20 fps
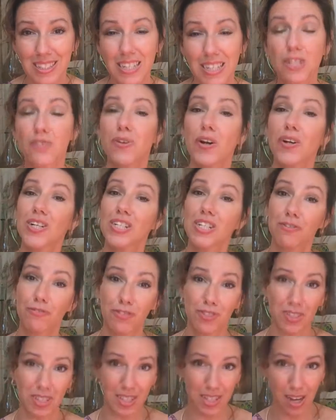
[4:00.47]
is very
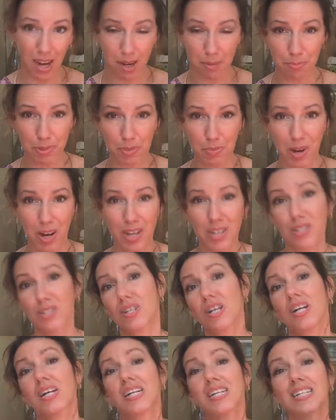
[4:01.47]
different than compromise.
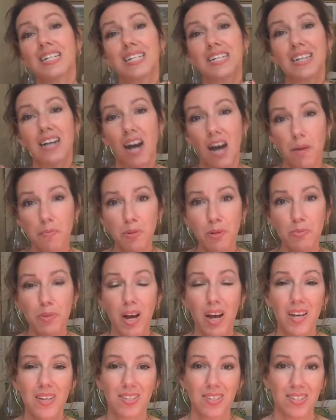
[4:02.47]

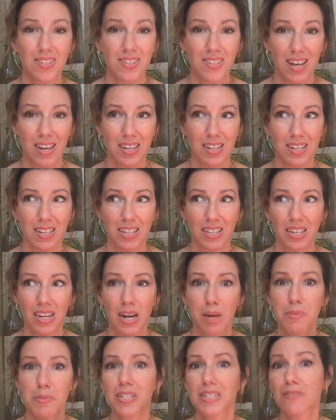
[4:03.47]
Compromise is saying, and
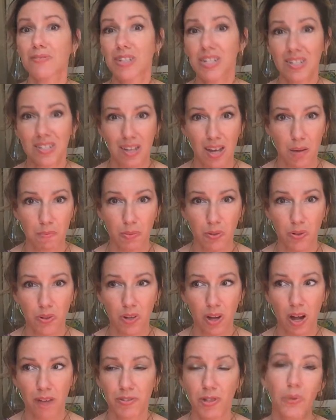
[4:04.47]
I'm going to give an example
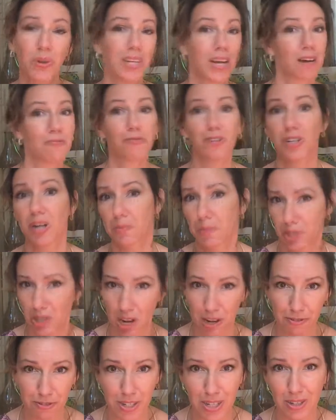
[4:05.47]
of going out for a cup of
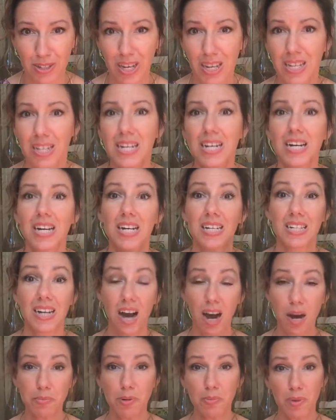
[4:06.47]
coffee, okay?
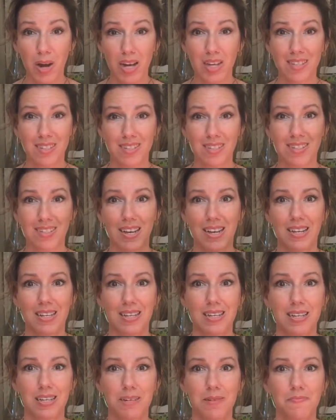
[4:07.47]
Compromise is
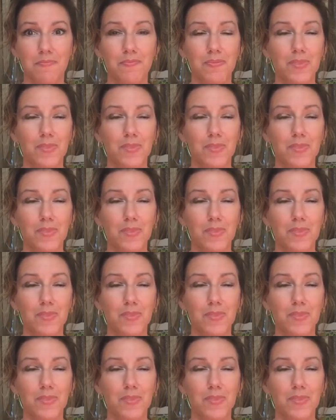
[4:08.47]
saying,